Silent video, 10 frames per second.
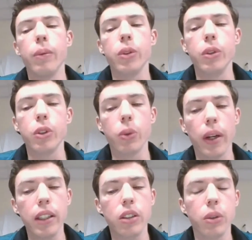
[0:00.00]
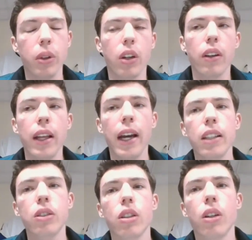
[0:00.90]
So it was great doing all
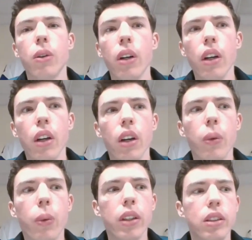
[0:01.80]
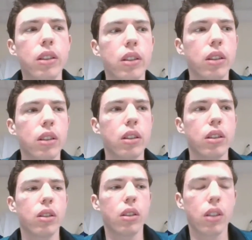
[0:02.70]
that. So once
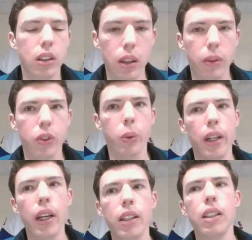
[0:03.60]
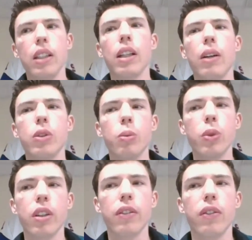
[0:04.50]
the summer of 2018, I was
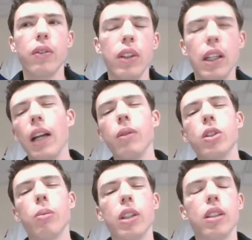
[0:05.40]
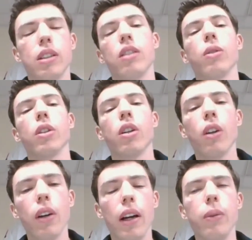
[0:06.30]
more of not so much as a
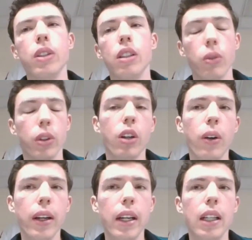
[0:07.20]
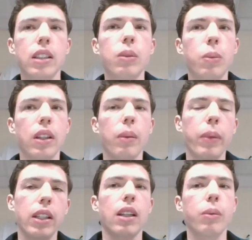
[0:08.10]
recurrent. I was a recurring guest, but then
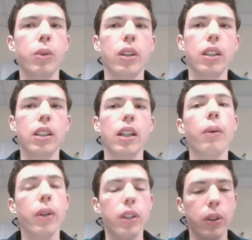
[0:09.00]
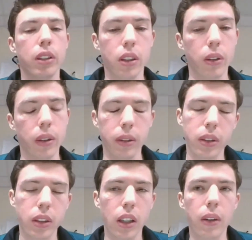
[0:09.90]
me and Tom talked. He's like, "I want you as a call."
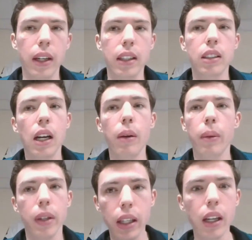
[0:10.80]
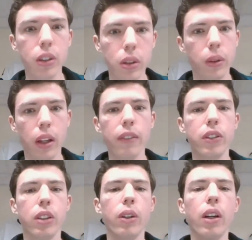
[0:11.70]
So at the time, I'm like, "Yeah, sure, I'd love
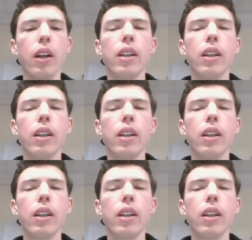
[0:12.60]
to."